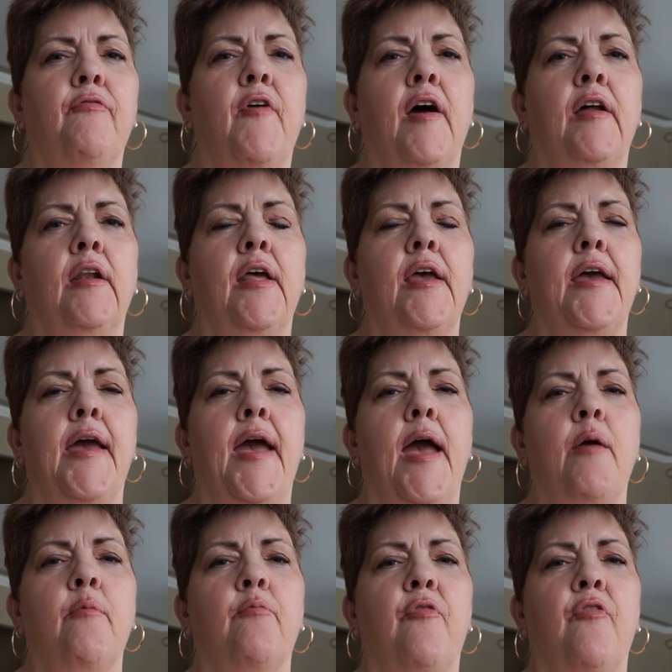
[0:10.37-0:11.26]
finally
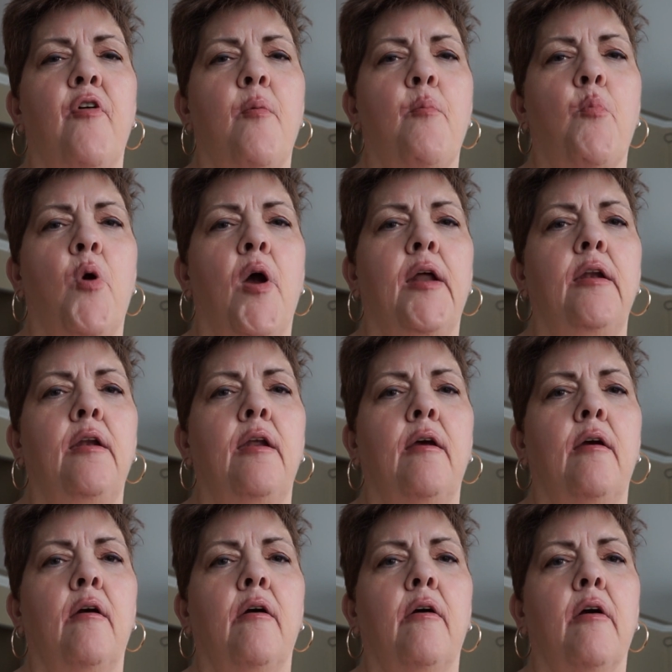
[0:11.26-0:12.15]
came from Red
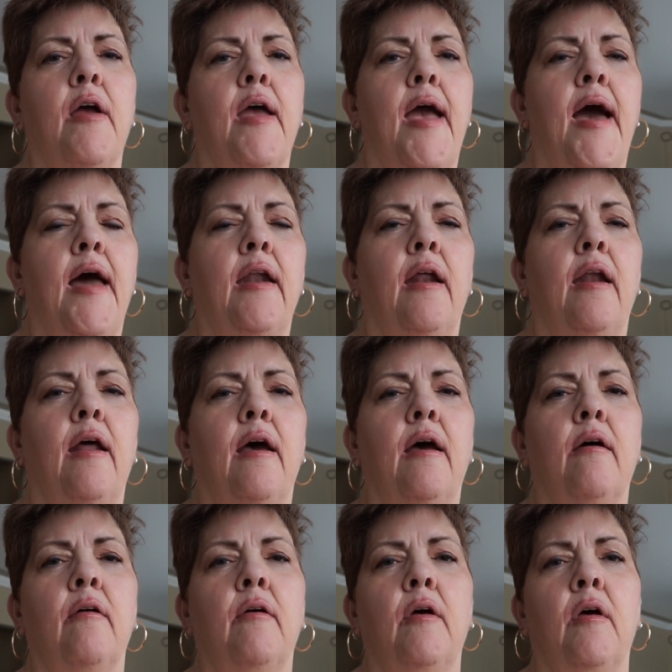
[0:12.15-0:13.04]
Deer,
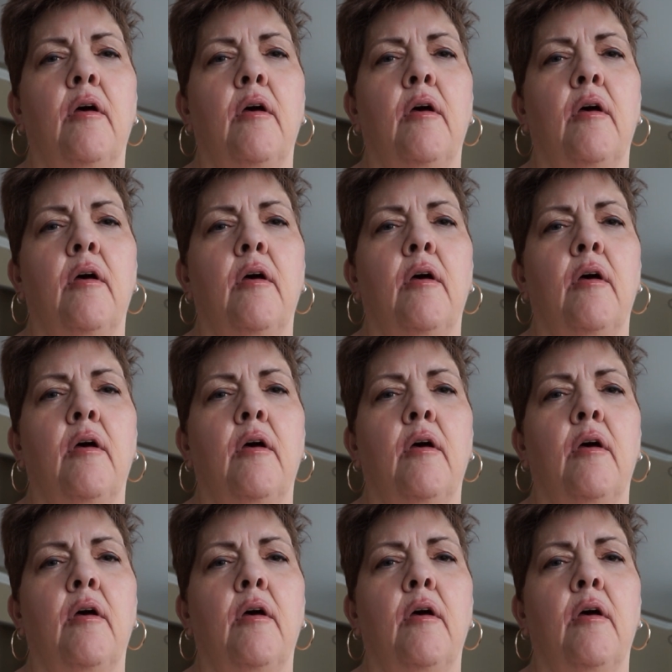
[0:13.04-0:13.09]
Canada.